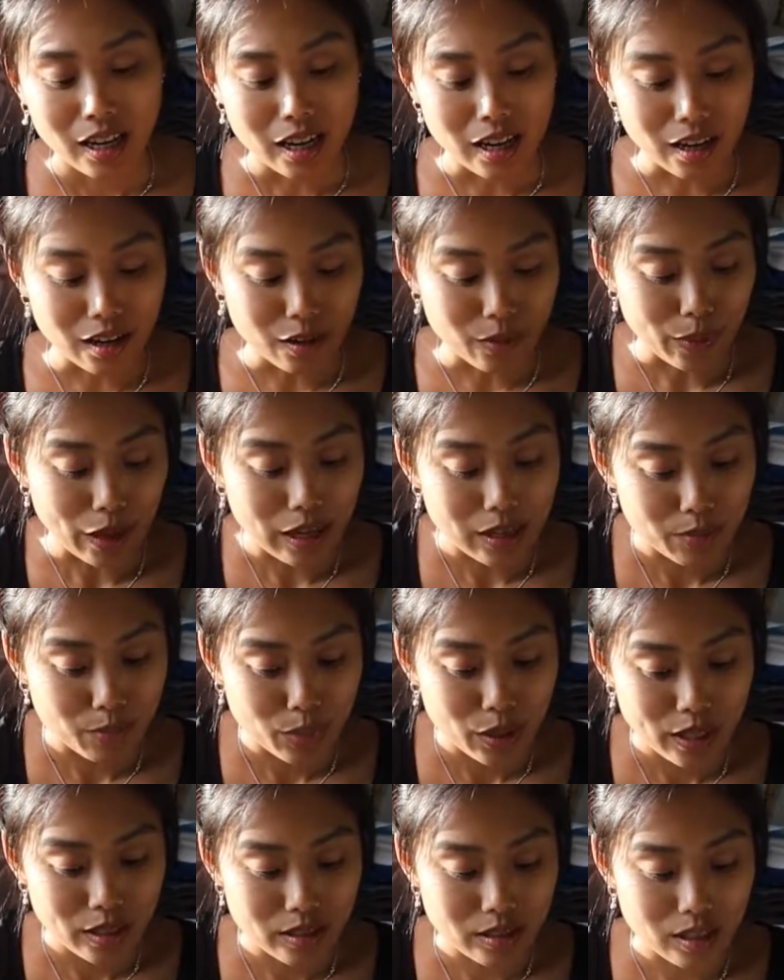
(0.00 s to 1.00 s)
And
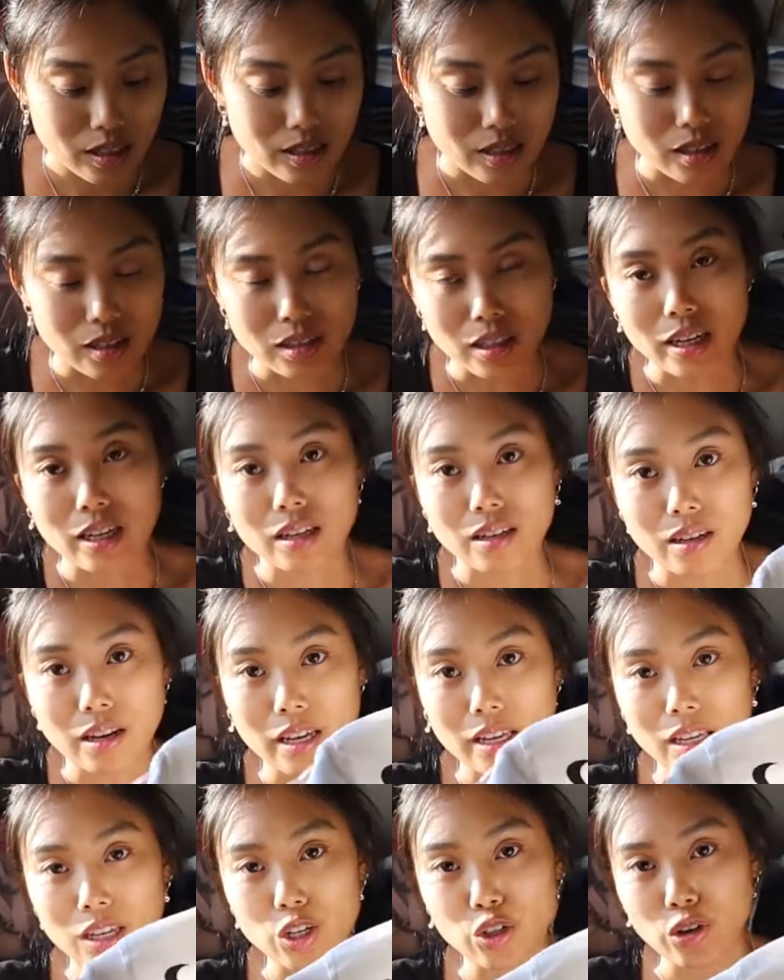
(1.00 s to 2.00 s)
because this is like
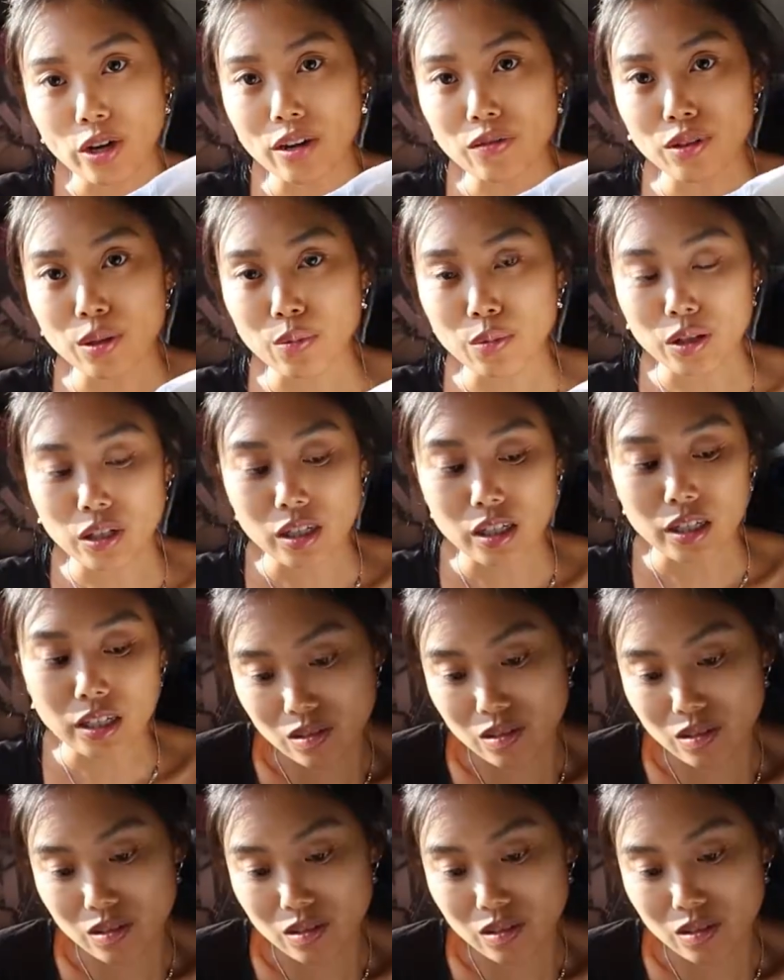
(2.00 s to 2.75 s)
Nike dry fit material,